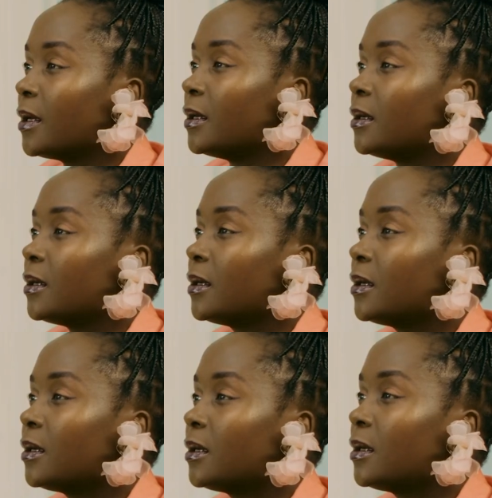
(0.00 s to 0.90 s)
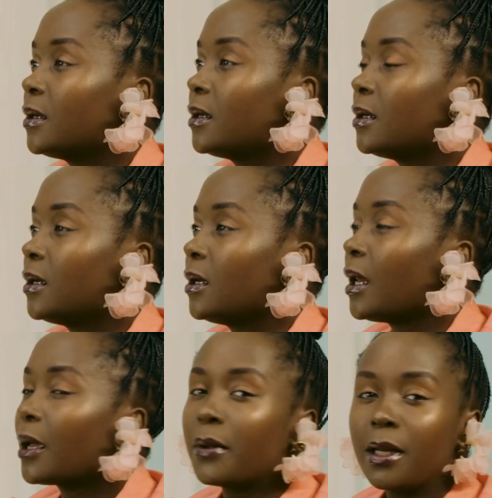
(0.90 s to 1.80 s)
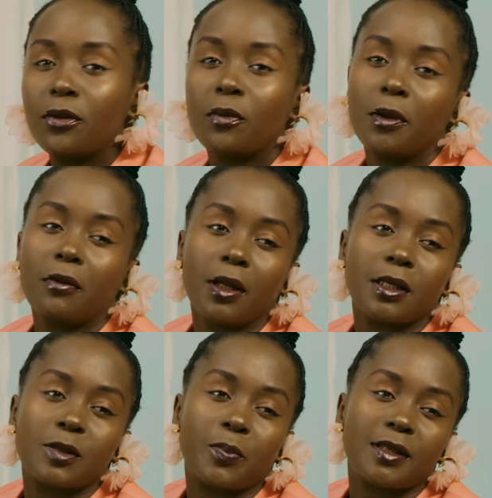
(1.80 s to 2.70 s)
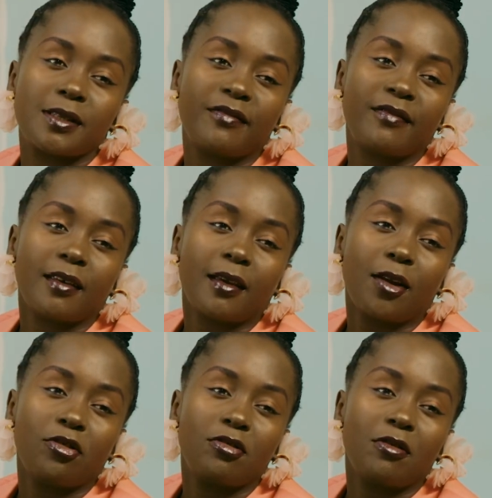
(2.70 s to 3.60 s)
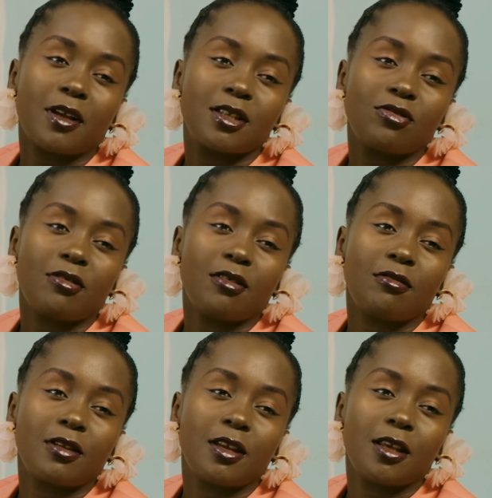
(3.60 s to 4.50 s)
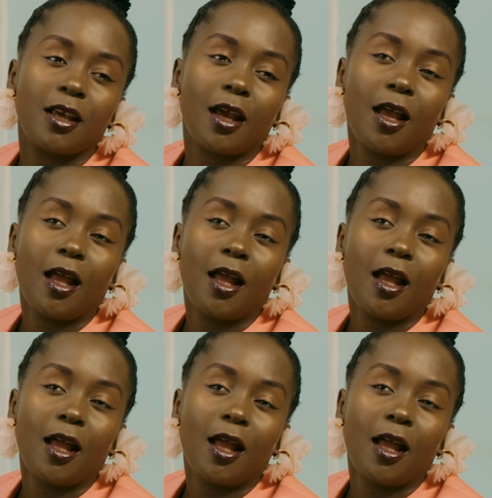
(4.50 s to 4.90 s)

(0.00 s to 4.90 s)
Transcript: money. Like, we need to be really specific. I don't know what's going on here.